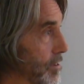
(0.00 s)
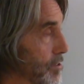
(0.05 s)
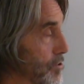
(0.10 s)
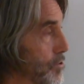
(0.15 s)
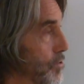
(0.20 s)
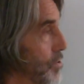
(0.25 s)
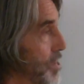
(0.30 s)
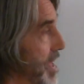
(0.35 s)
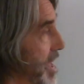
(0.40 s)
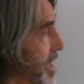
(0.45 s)

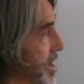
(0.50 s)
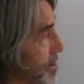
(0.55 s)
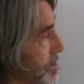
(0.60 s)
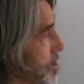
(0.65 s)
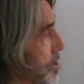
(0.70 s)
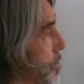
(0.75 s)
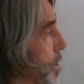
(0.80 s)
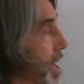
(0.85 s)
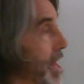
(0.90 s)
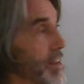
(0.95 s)
You can't
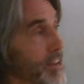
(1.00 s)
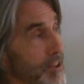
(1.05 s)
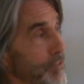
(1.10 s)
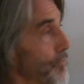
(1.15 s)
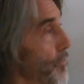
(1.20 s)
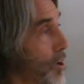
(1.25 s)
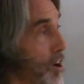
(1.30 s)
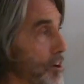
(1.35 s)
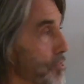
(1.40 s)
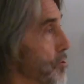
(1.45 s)
go any
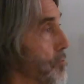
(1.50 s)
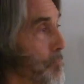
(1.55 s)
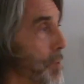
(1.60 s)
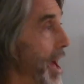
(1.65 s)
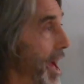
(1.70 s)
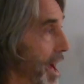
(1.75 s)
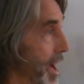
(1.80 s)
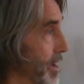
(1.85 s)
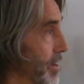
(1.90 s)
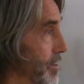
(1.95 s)
farther
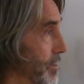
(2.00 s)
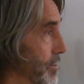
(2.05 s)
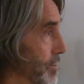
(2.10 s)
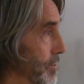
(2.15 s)
back.